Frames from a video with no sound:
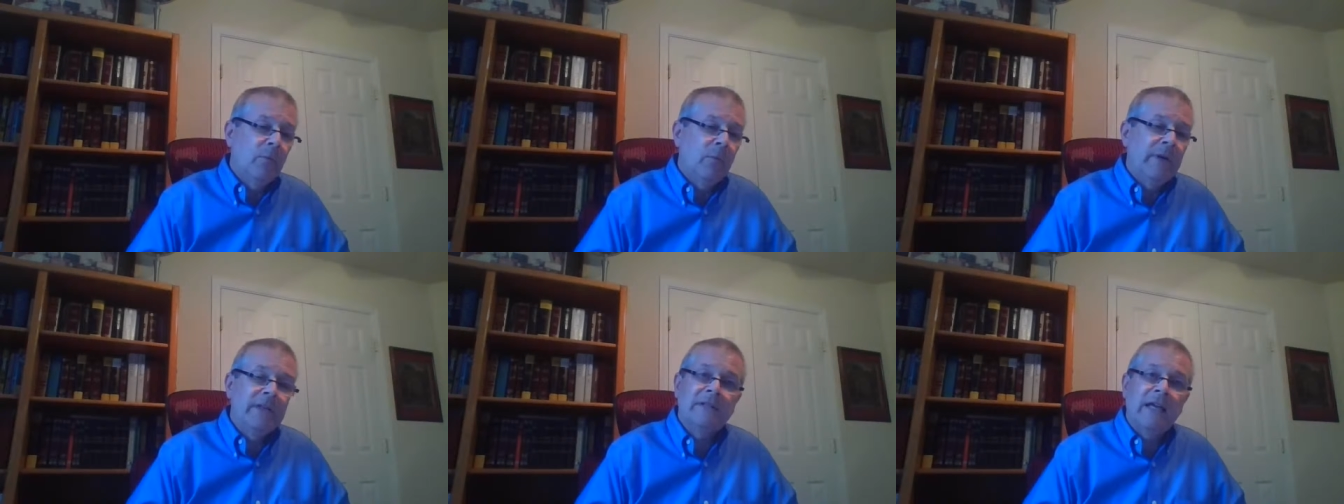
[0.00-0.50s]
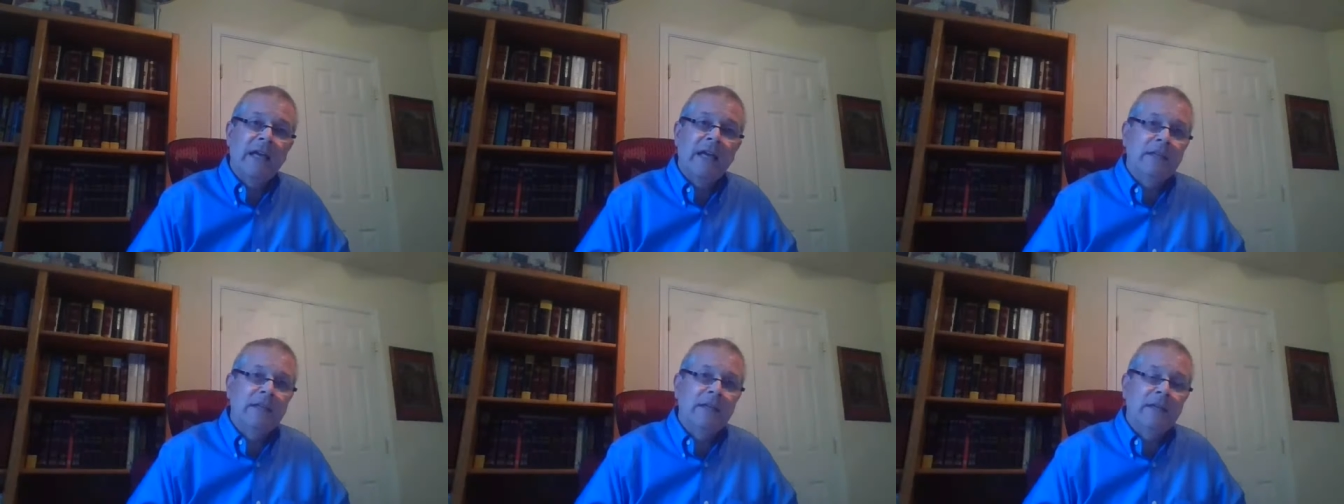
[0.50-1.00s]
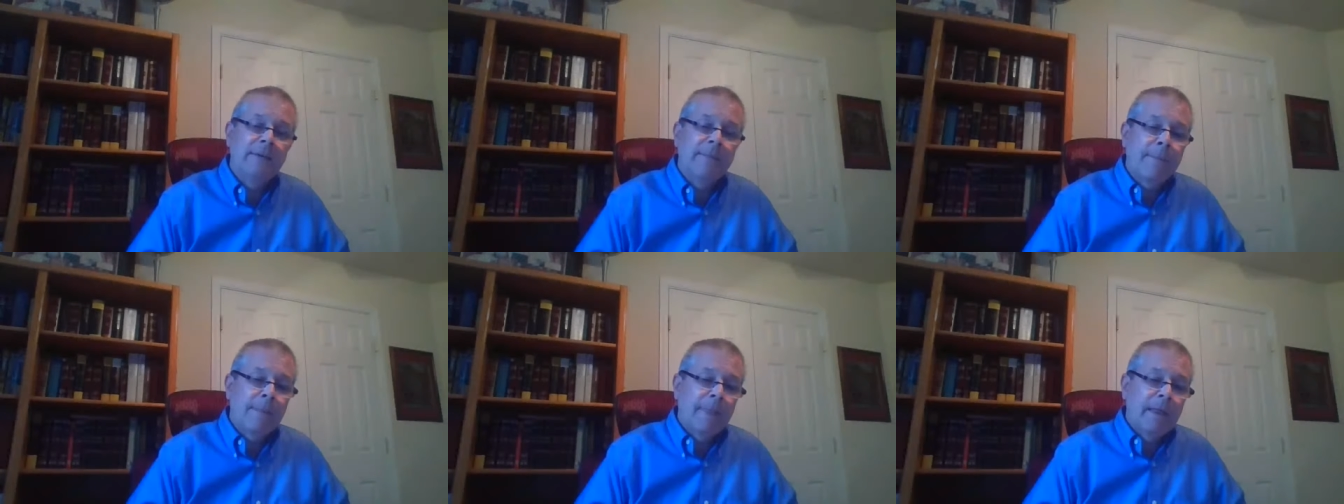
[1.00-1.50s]
his
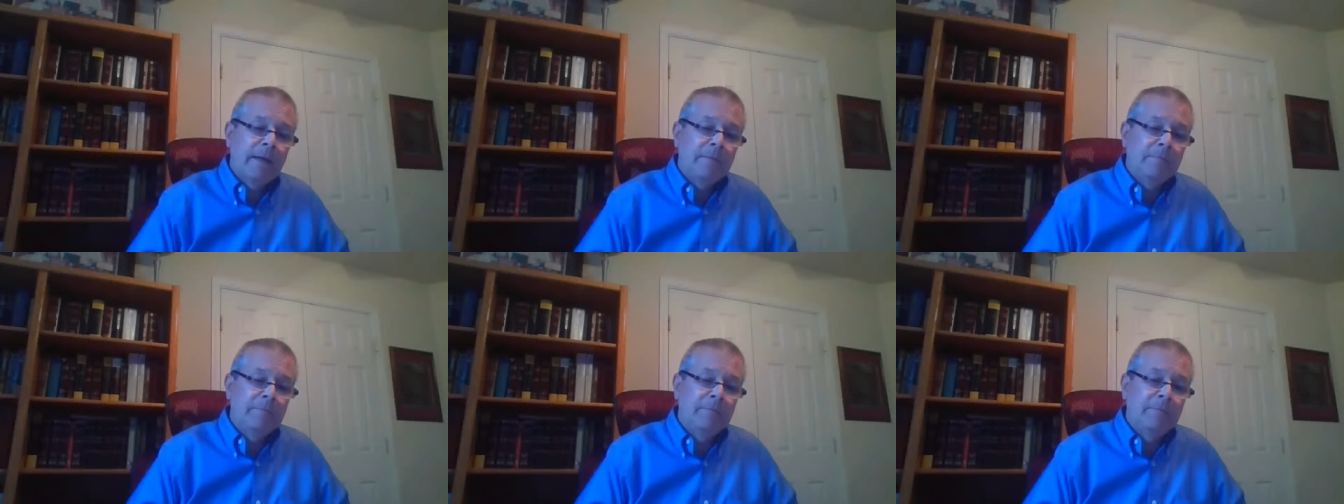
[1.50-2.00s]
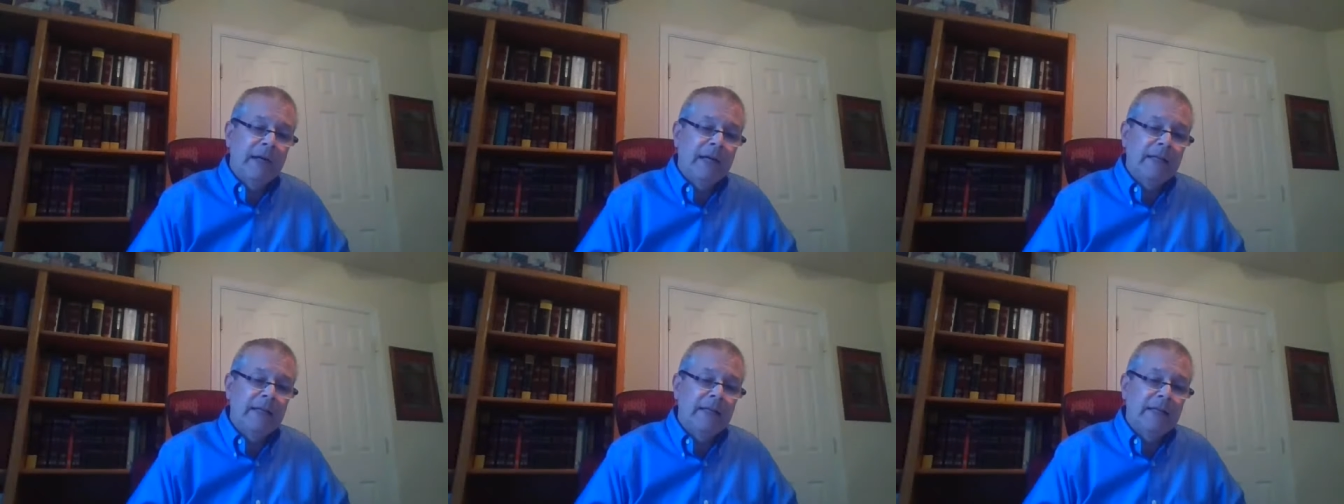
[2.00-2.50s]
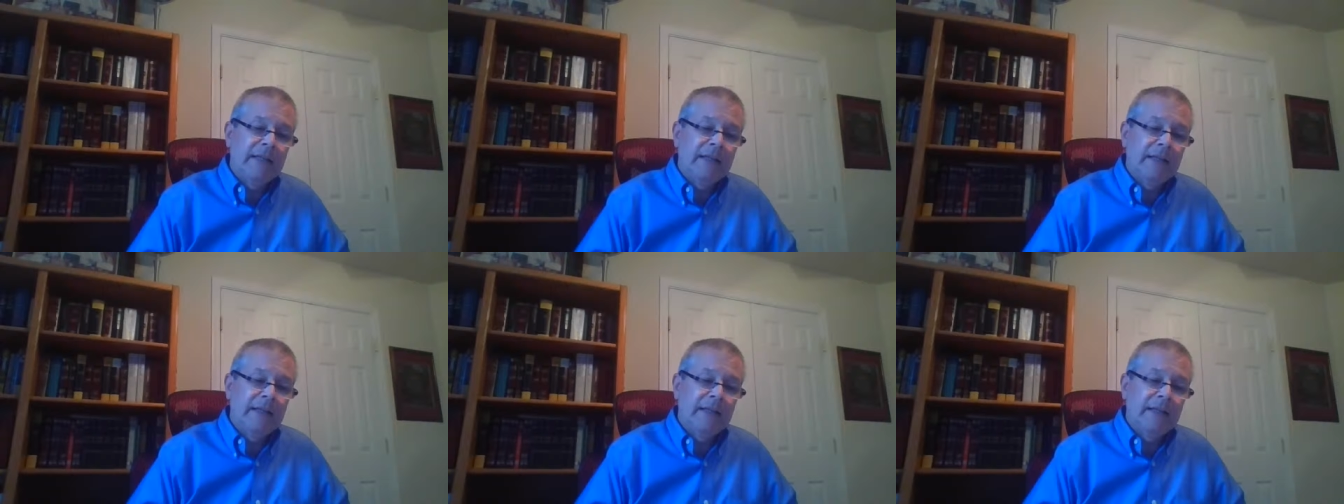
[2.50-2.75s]
destiny, but